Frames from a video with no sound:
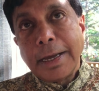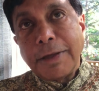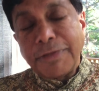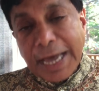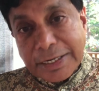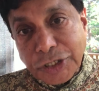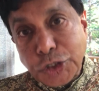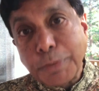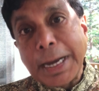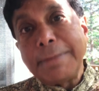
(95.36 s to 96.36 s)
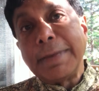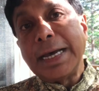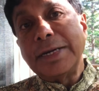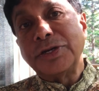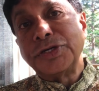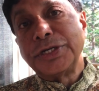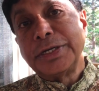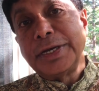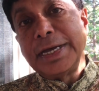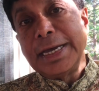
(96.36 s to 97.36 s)
that, to my mind,
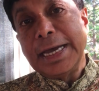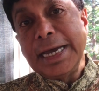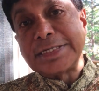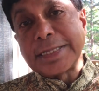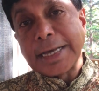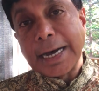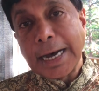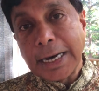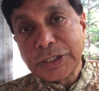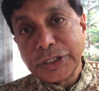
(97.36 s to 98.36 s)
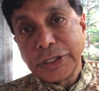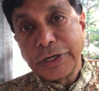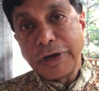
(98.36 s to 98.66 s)
is at the heart